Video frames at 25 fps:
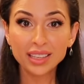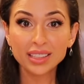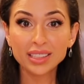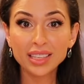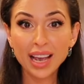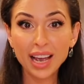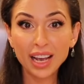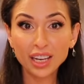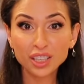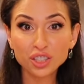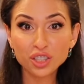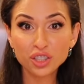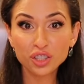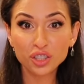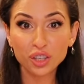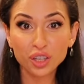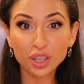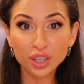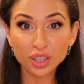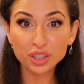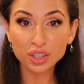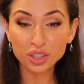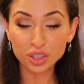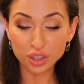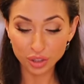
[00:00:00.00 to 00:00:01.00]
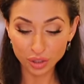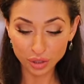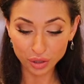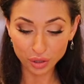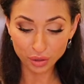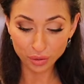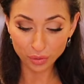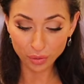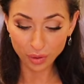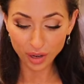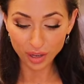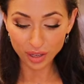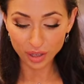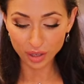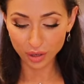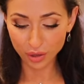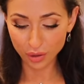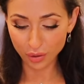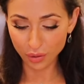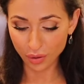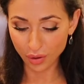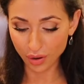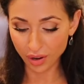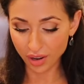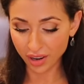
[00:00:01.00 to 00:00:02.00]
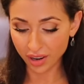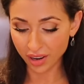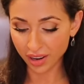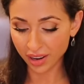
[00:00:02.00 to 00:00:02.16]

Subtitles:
texture to your